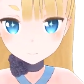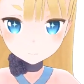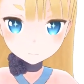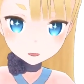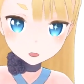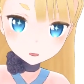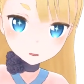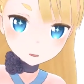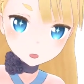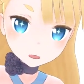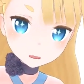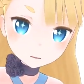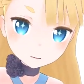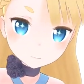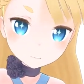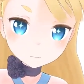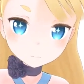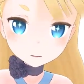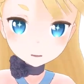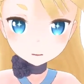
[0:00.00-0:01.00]
Always
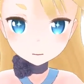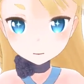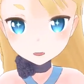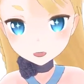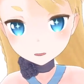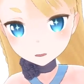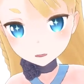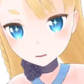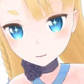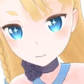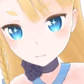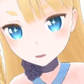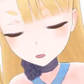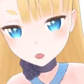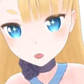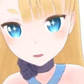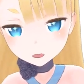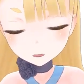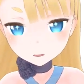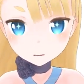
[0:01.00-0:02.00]
treat a gun as
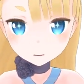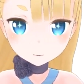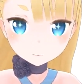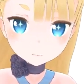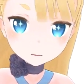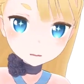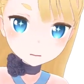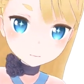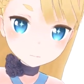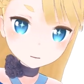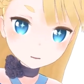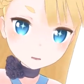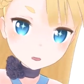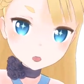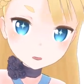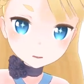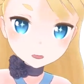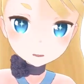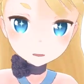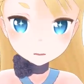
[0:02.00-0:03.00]
loaded and never
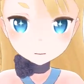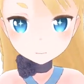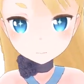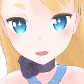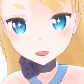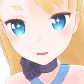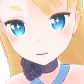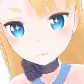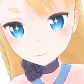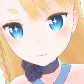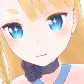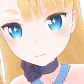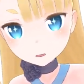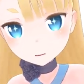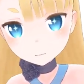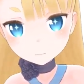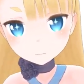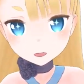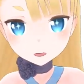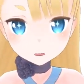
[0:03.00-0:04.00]
point it at something or
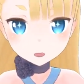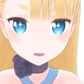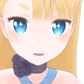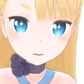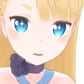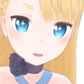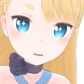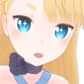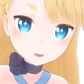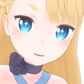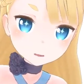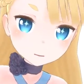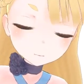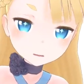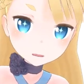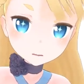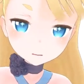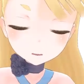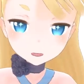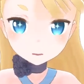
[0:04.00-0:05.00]
someone you don't
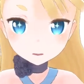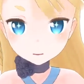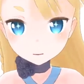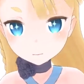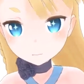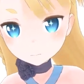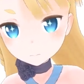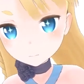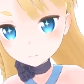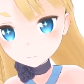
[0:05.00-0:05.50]
intend to bleep.